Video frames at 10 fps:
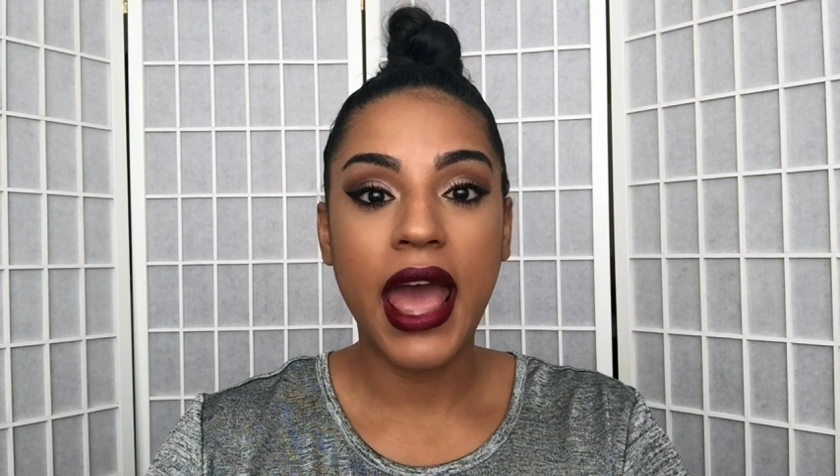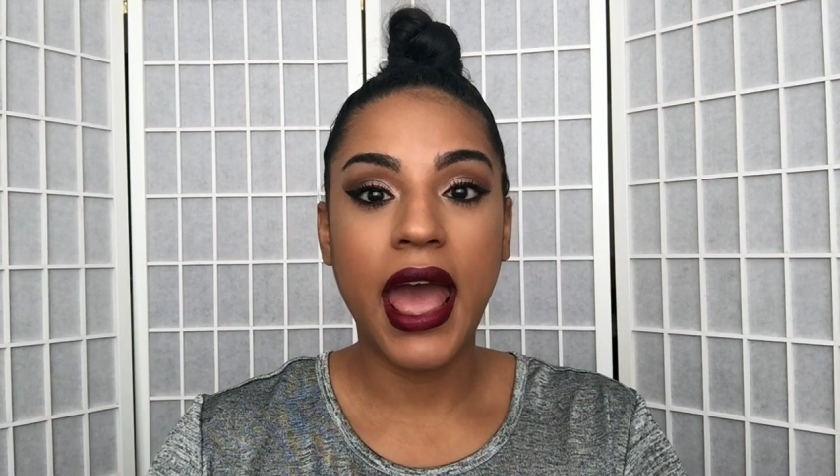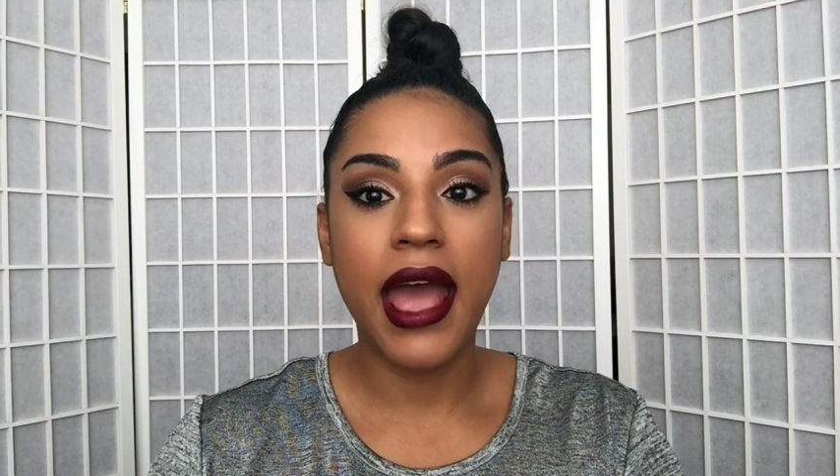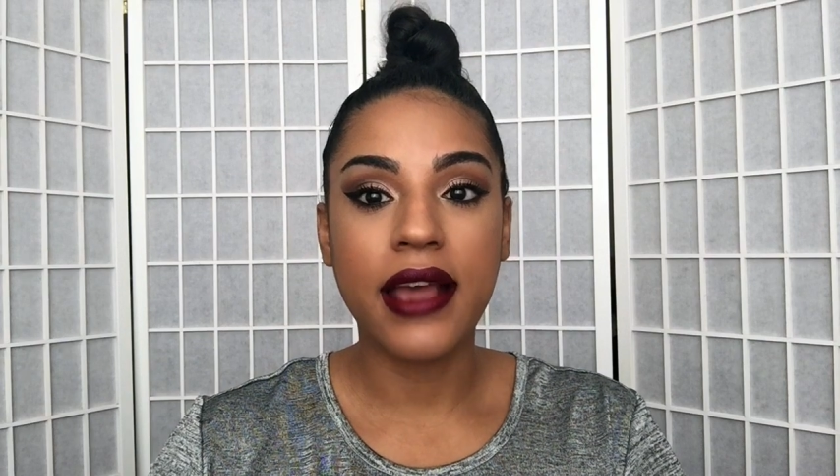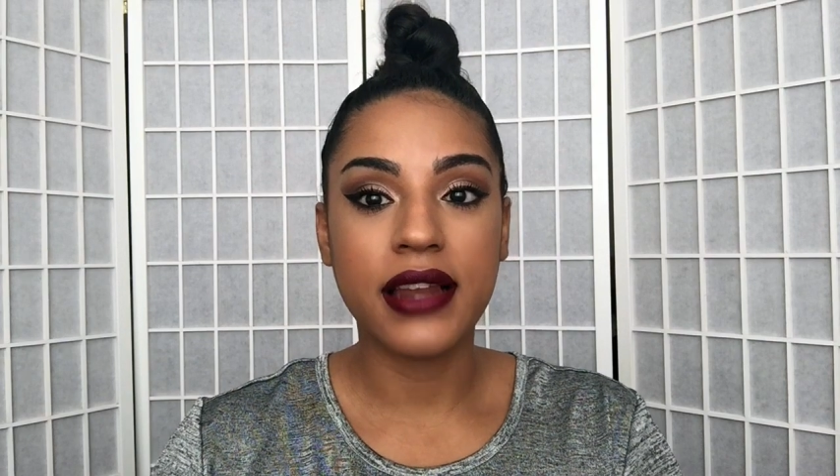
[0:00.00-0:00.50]

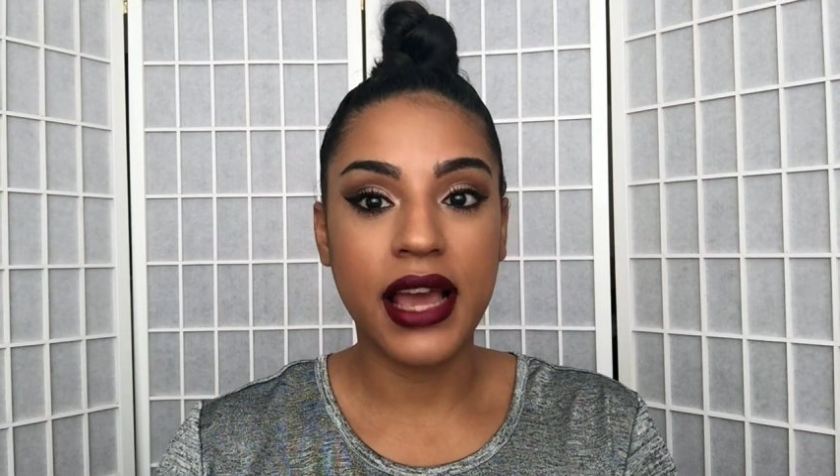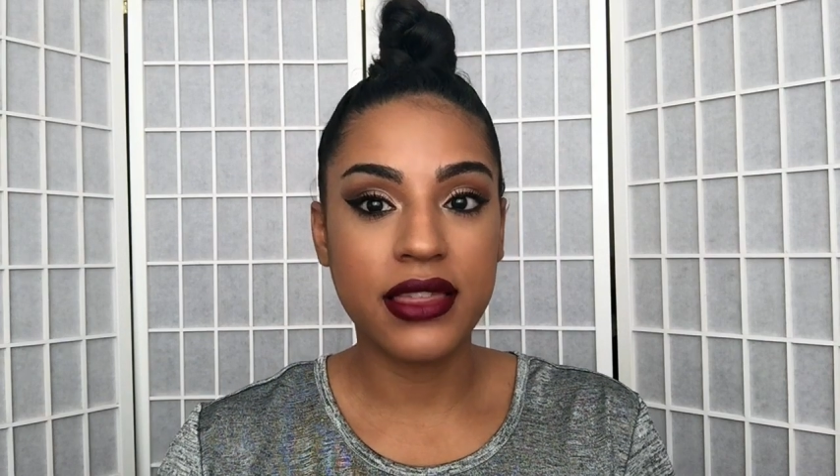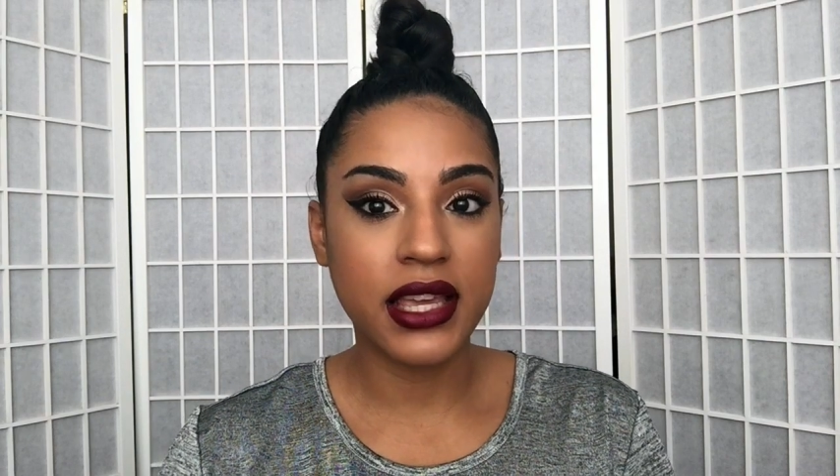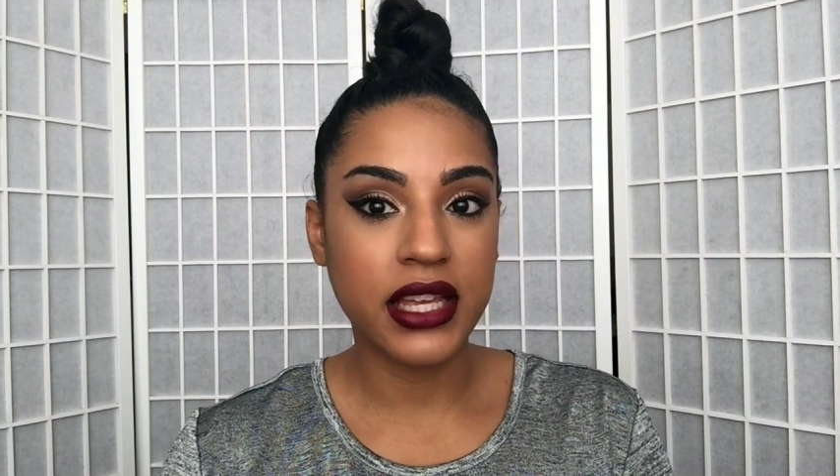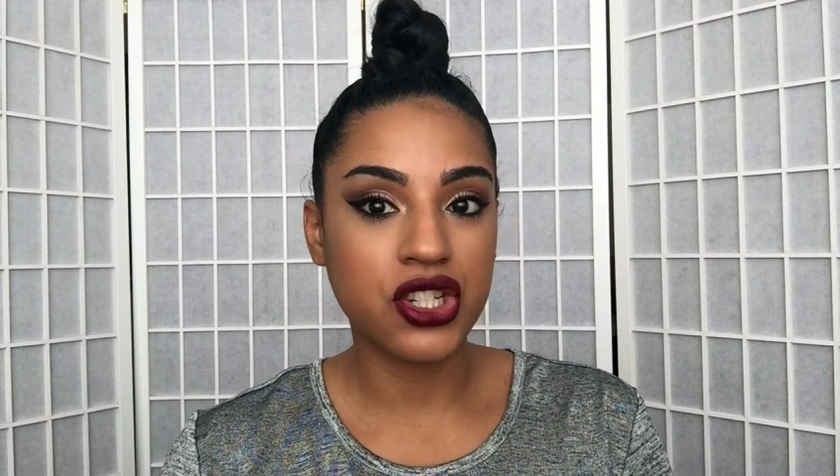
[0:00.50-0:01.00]
and I
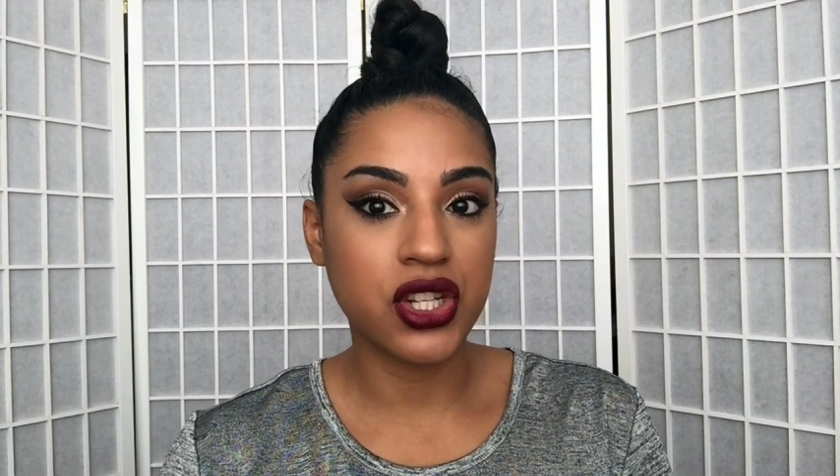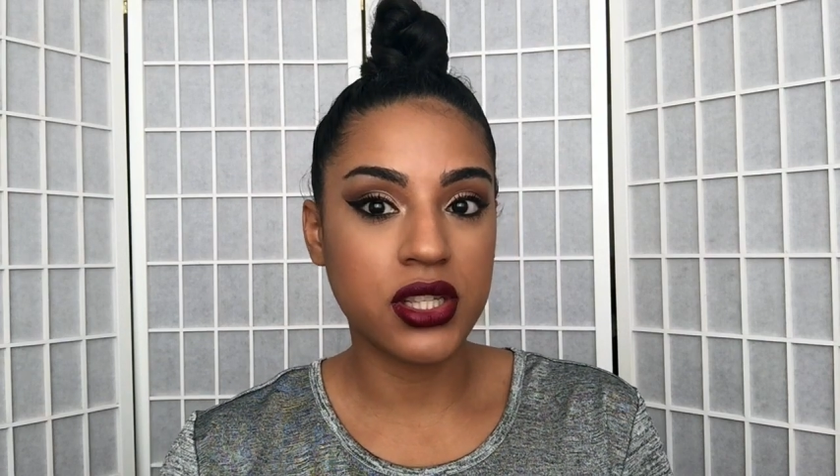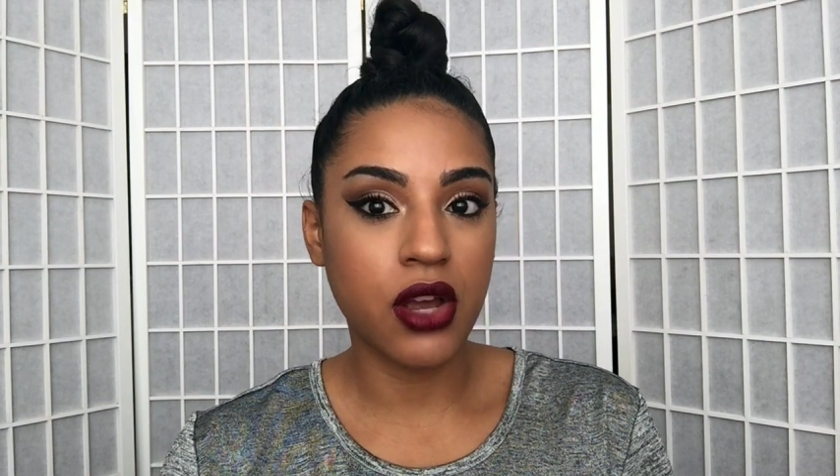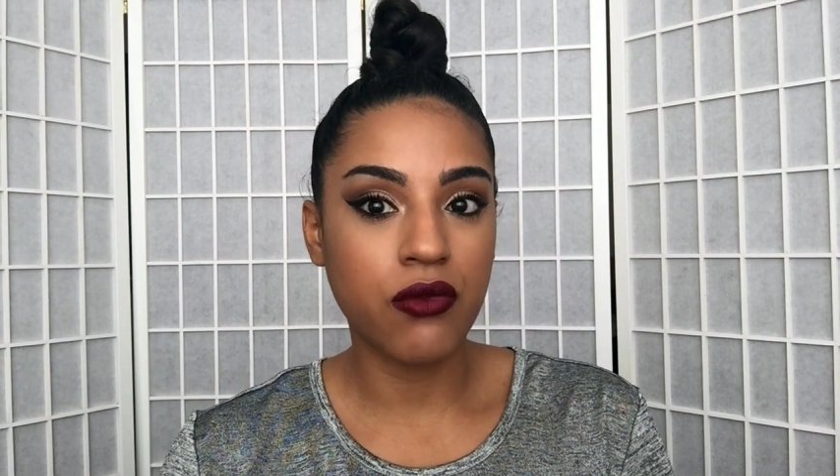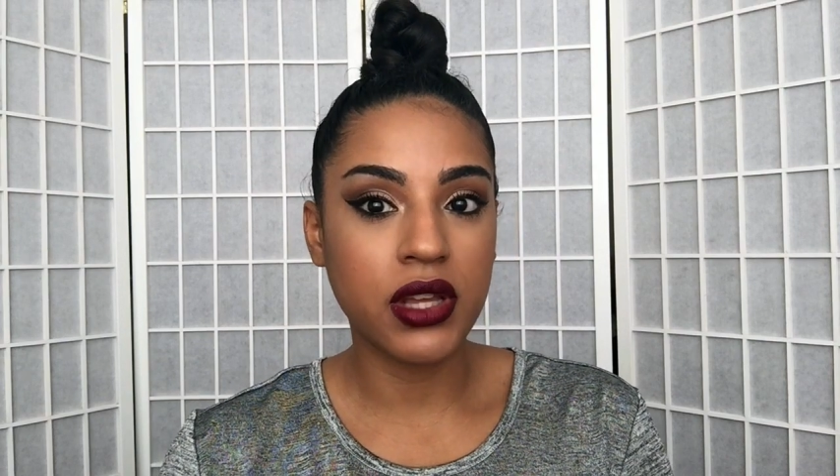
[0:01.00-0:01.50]
think it's
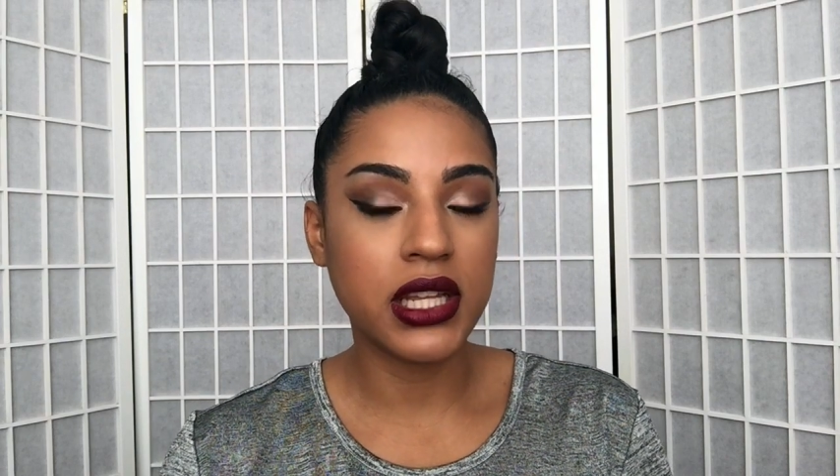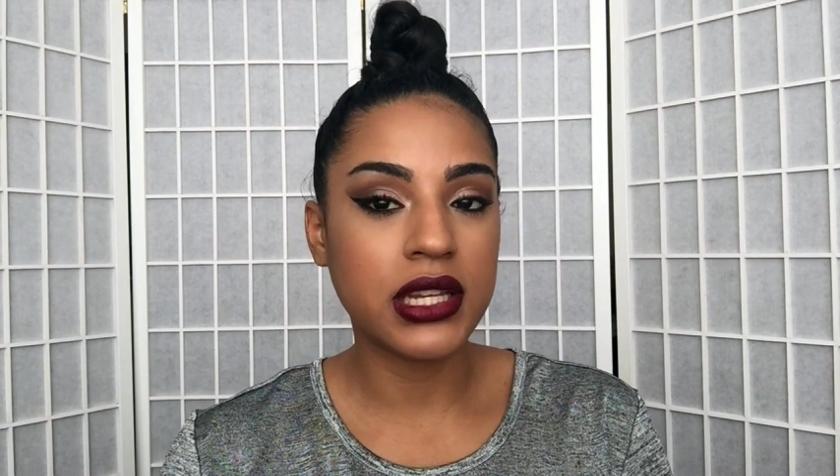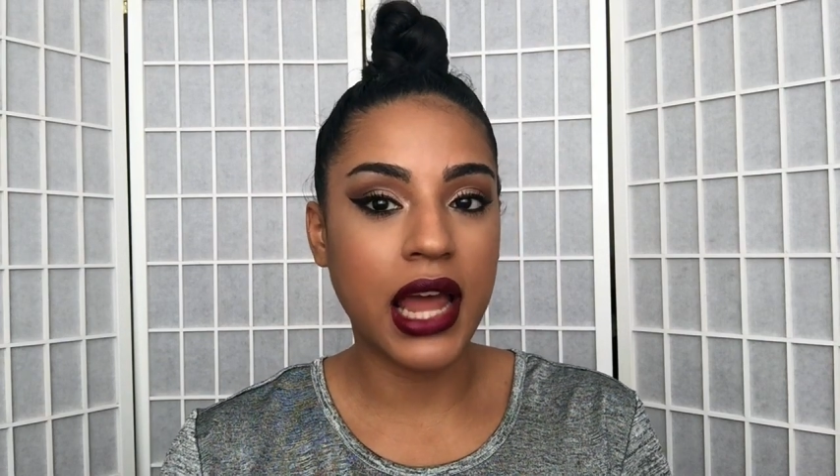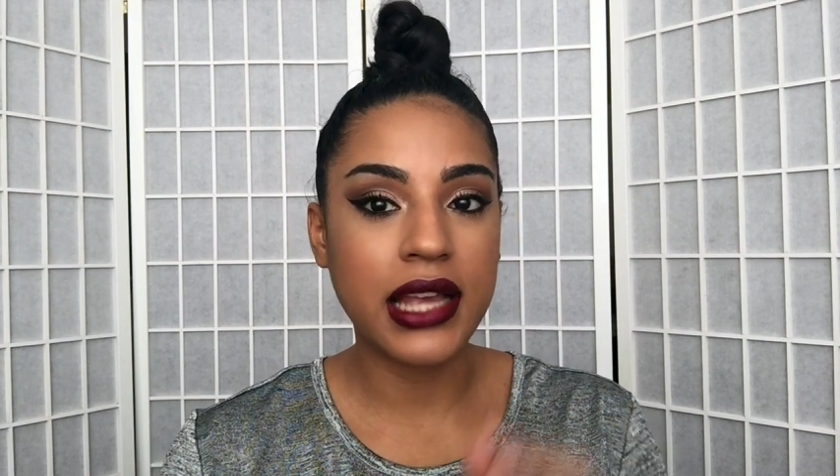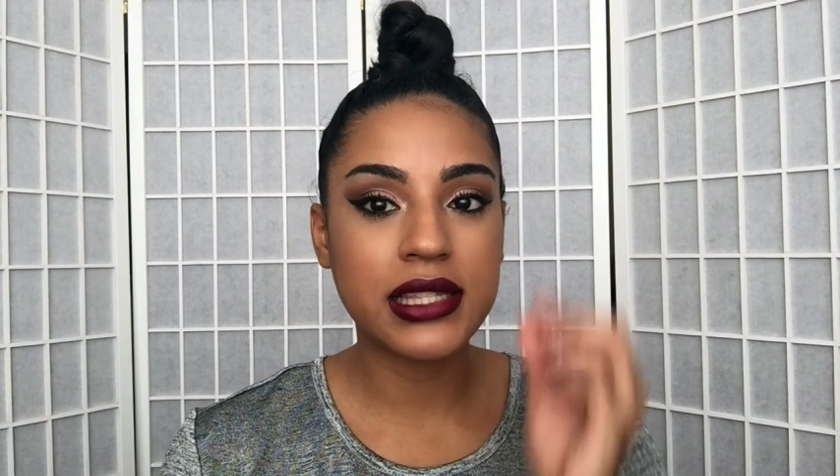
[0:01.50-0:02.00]
just a really
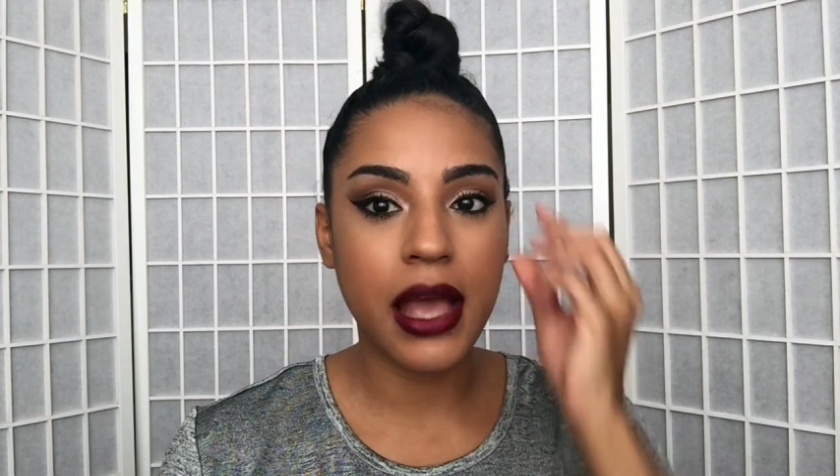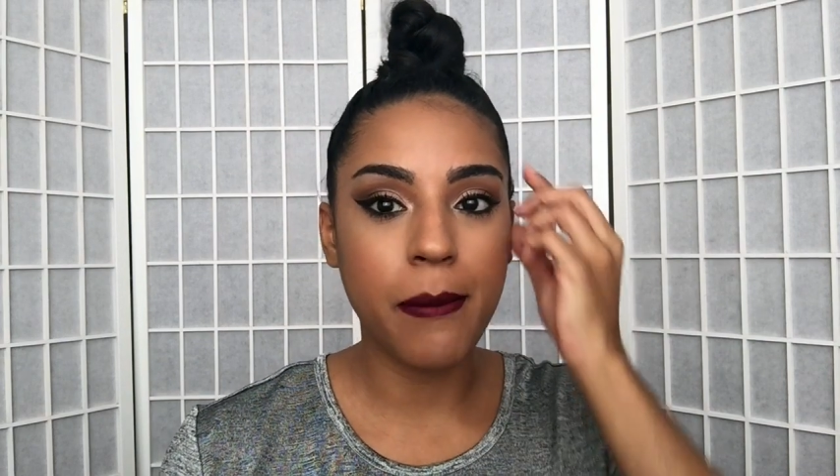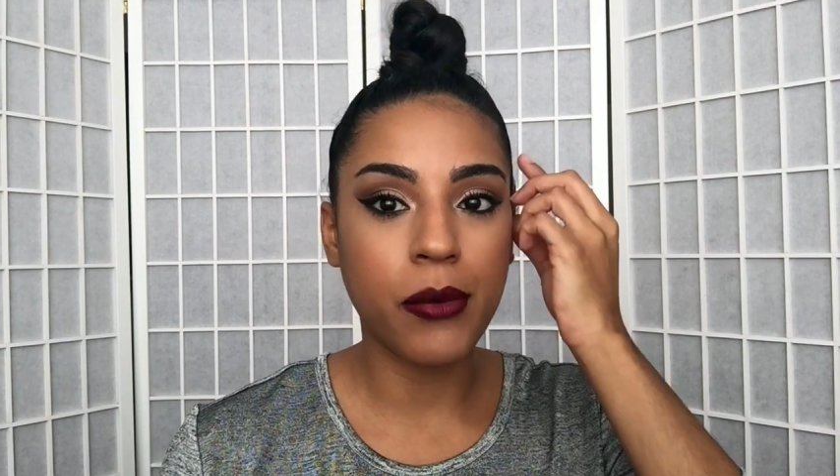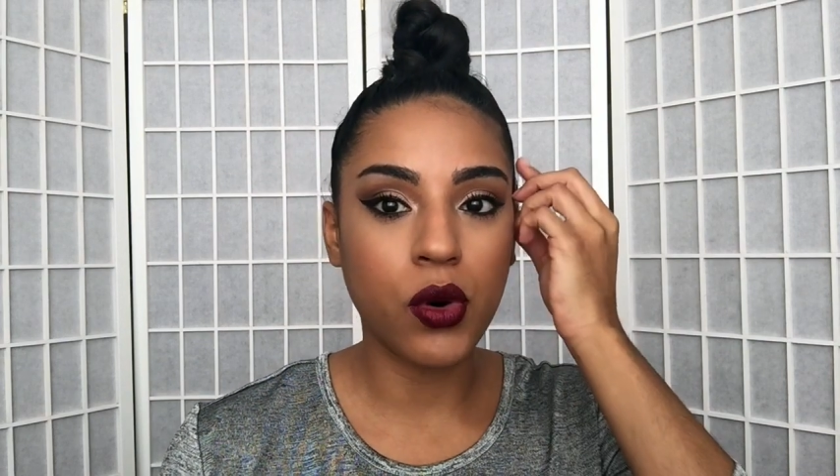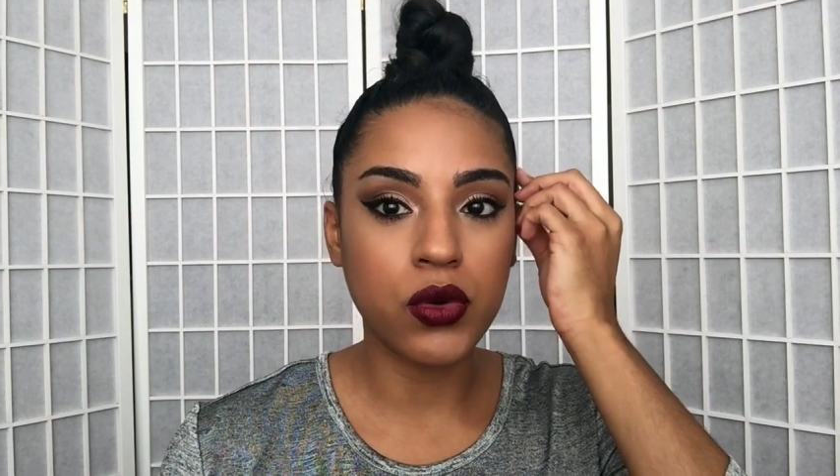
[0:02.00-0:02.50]
nice
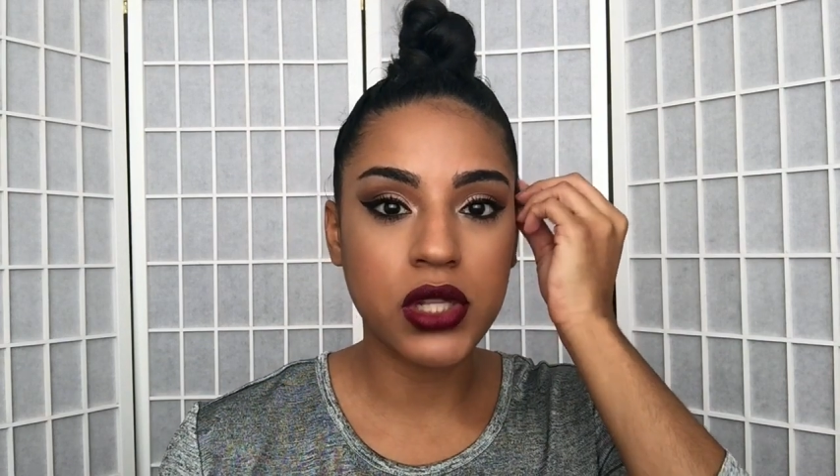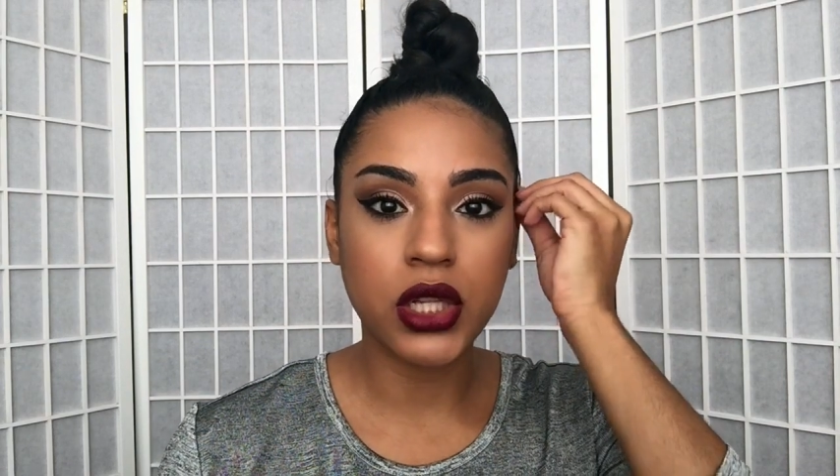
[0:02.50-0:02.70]
and bold